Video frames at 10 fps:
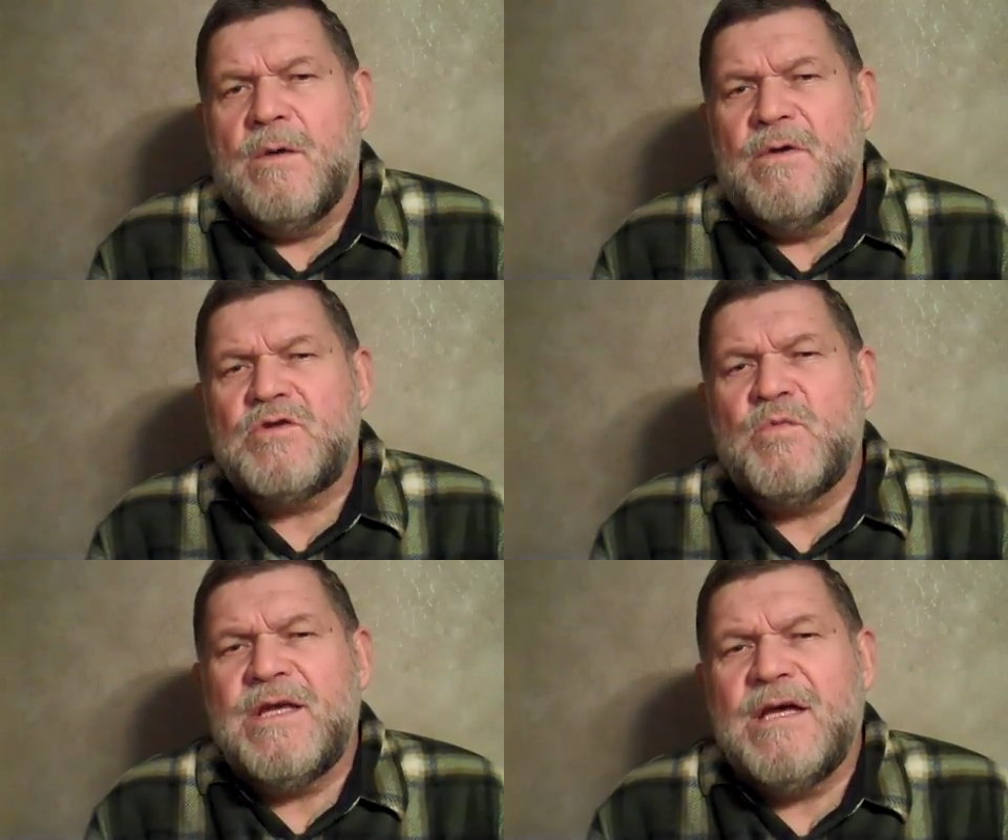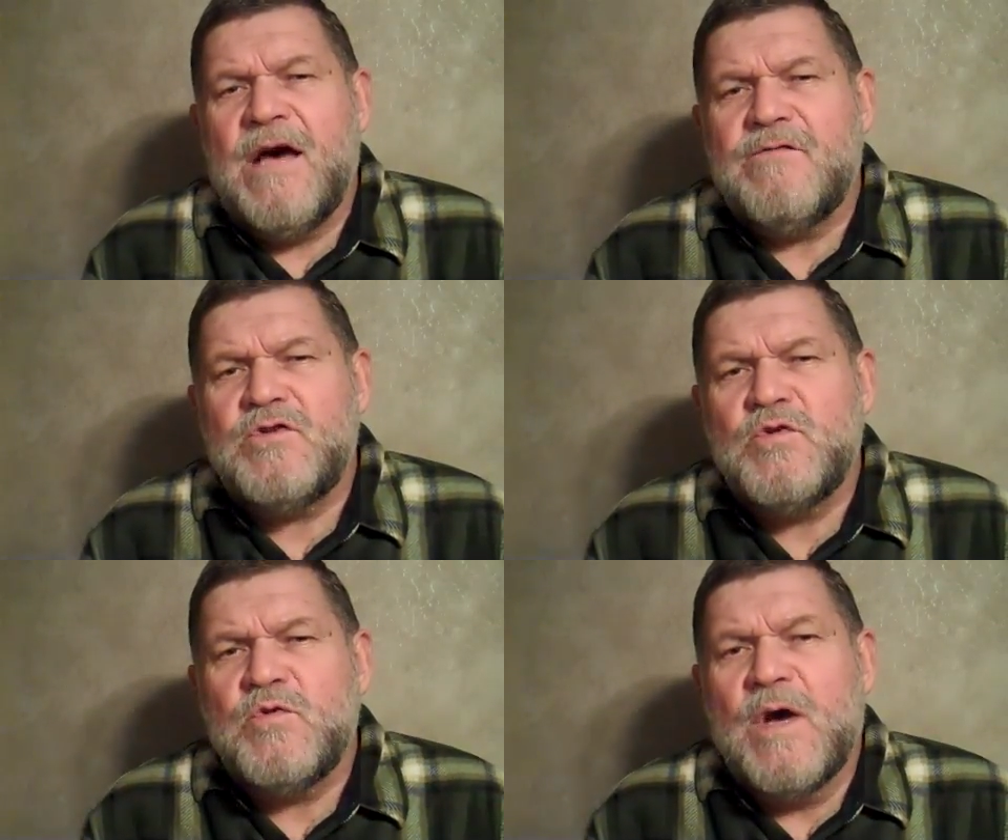But we have
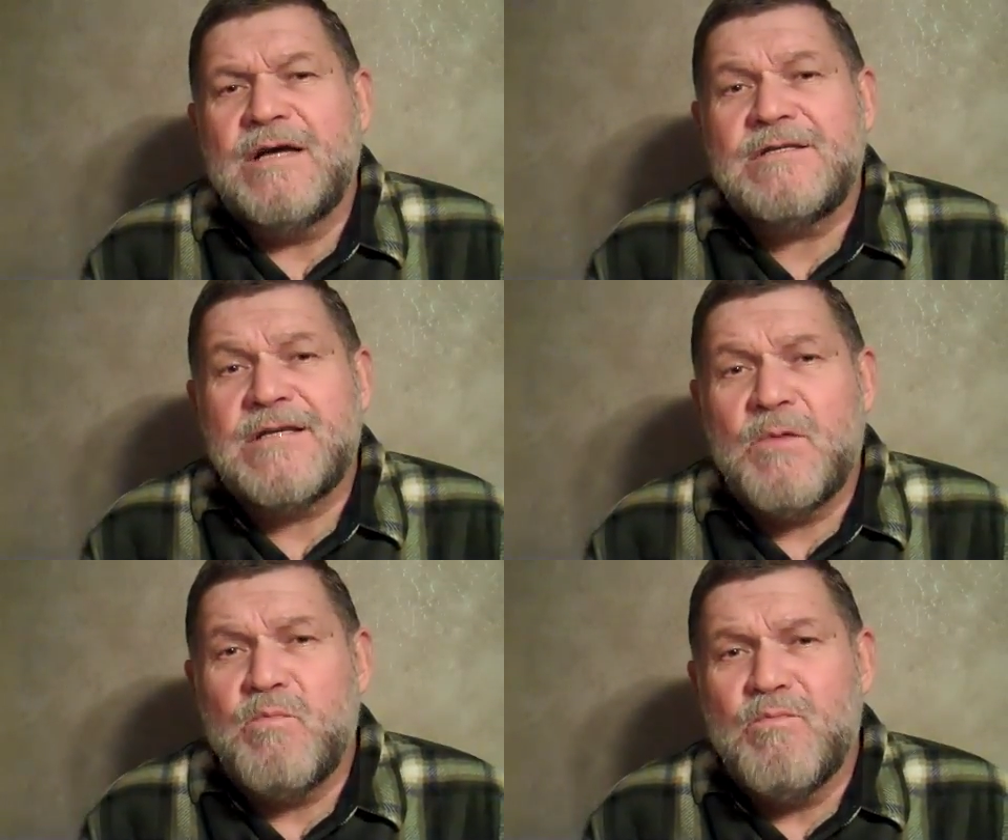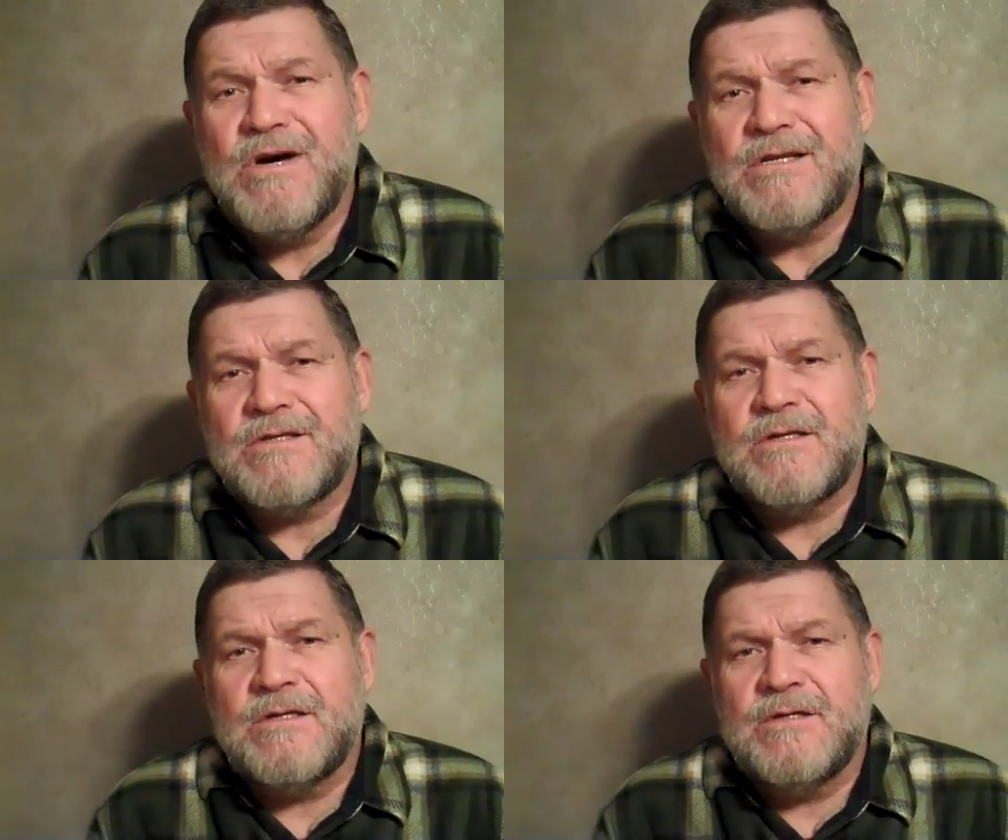to
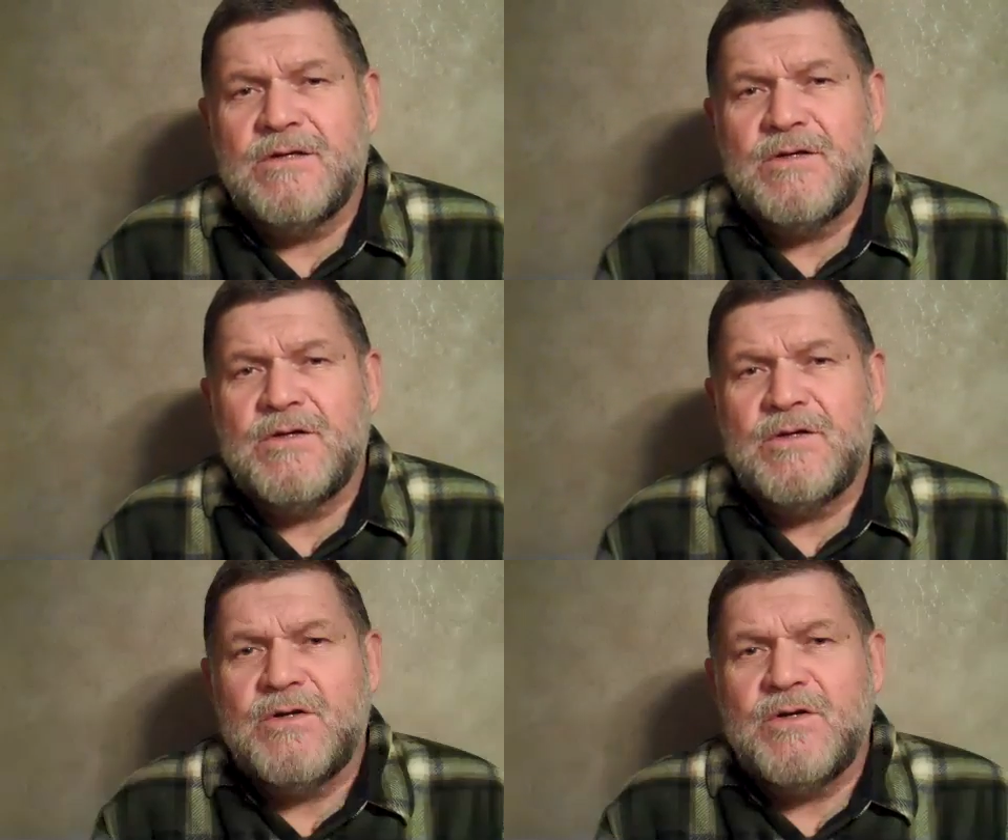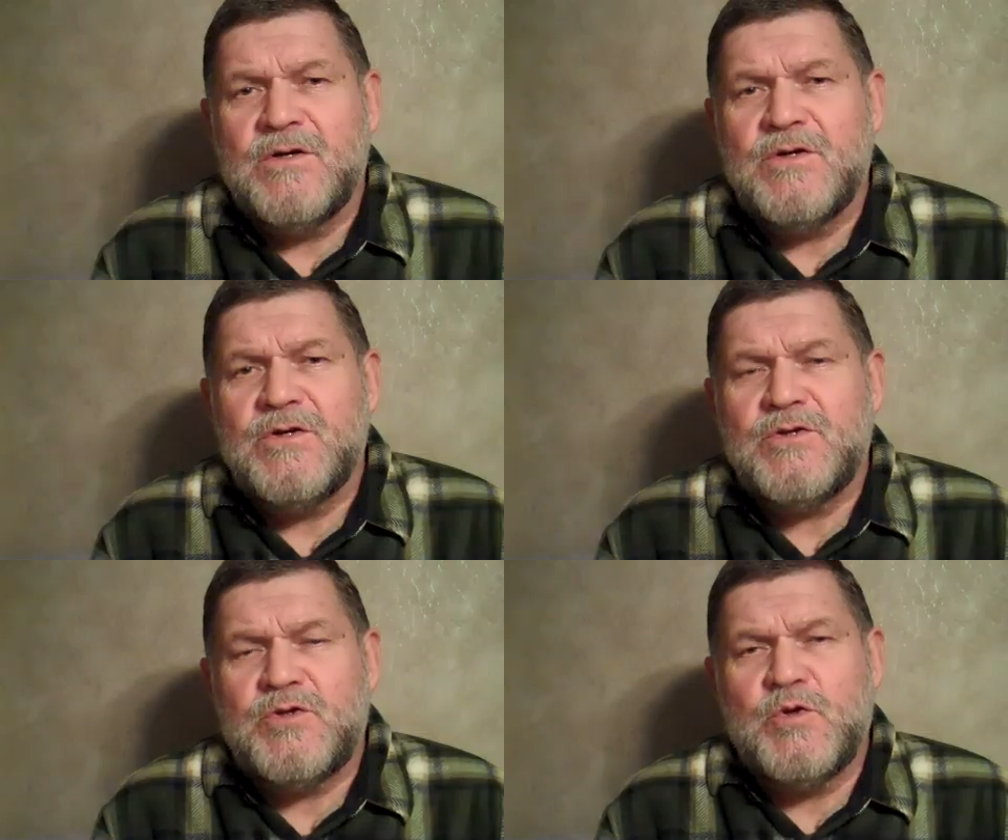submit
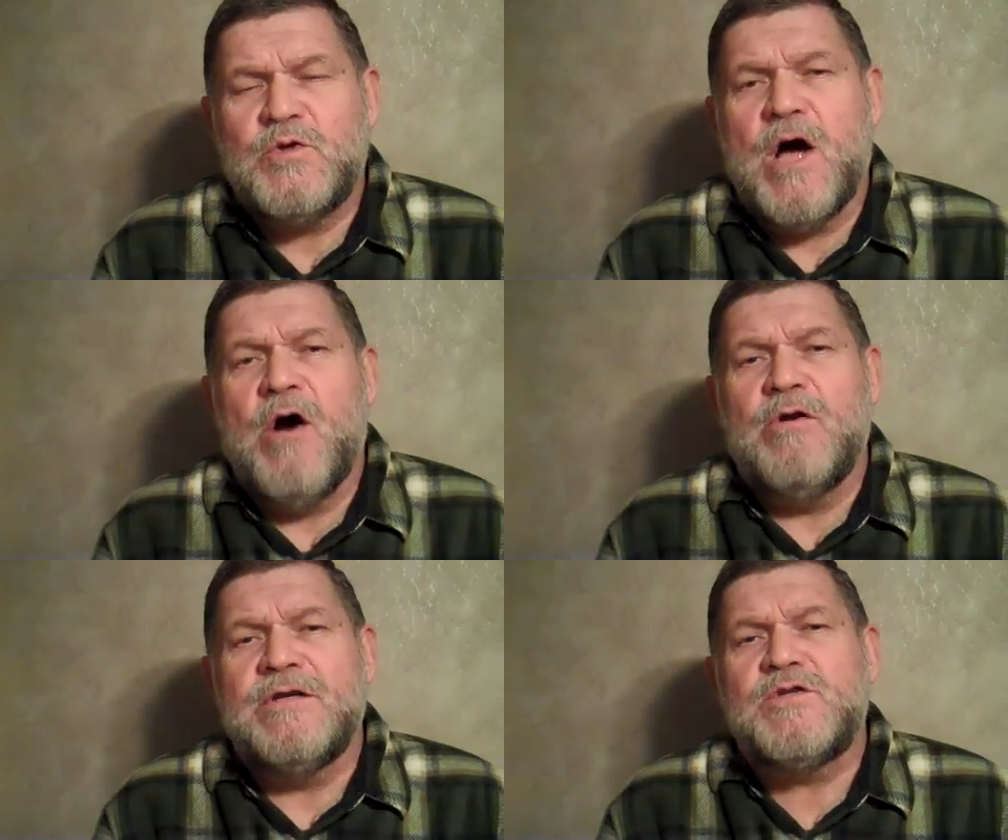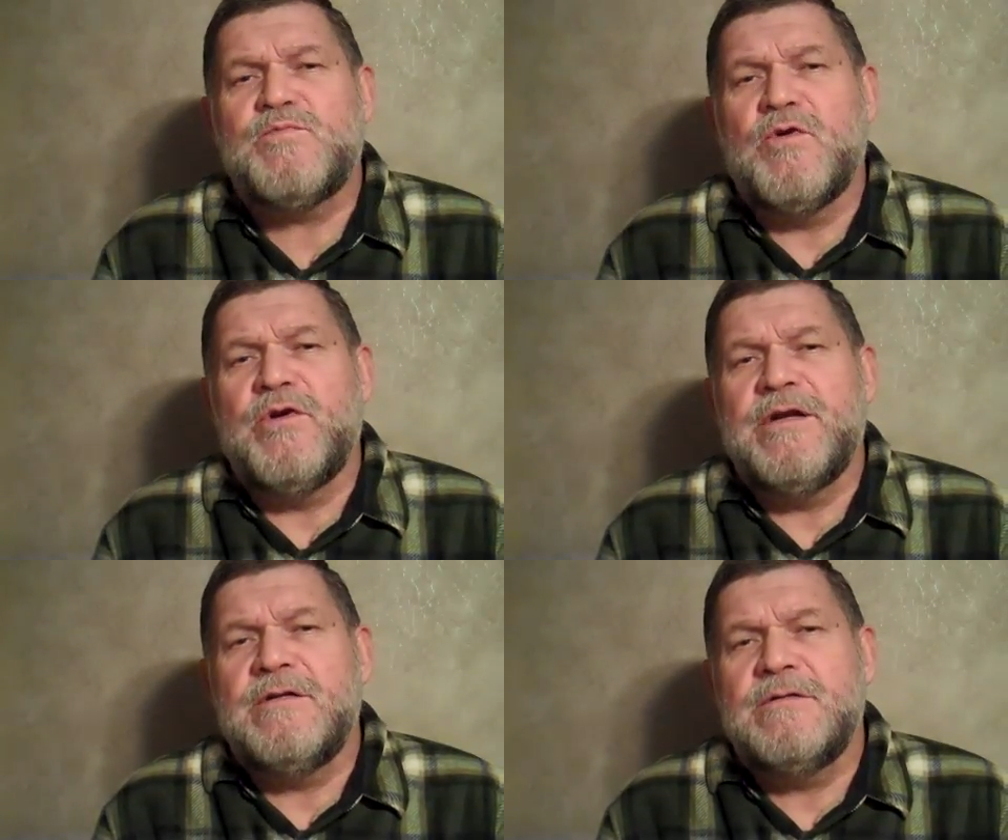to the Holy
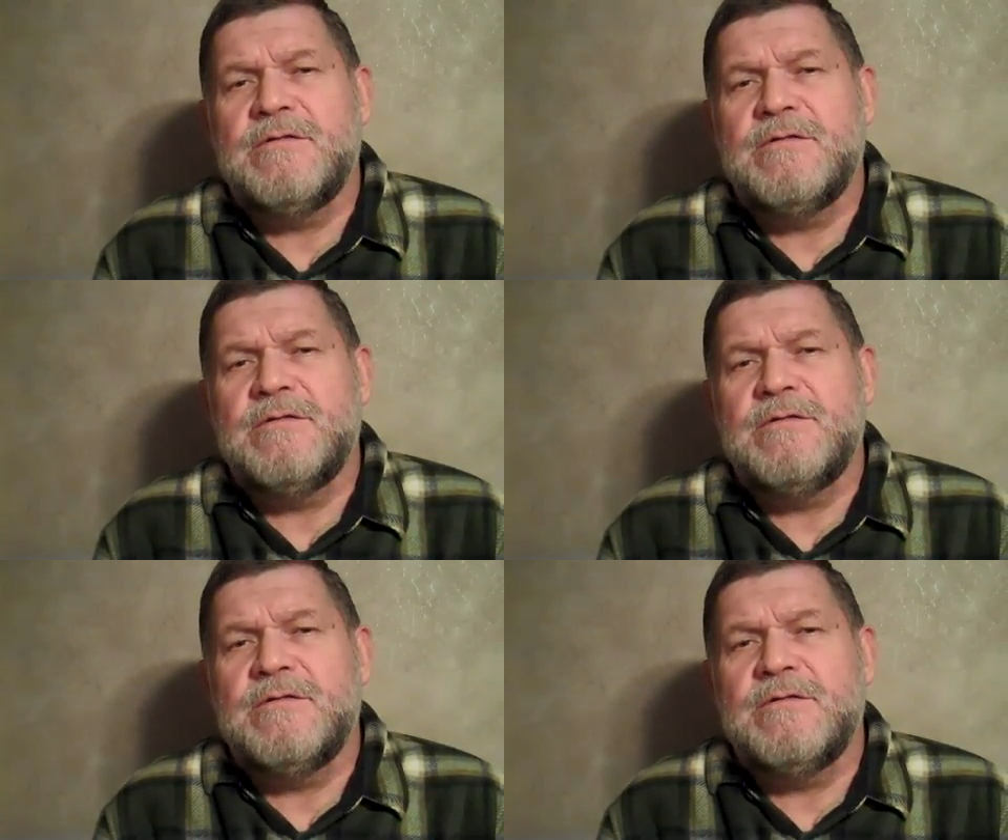Spirit.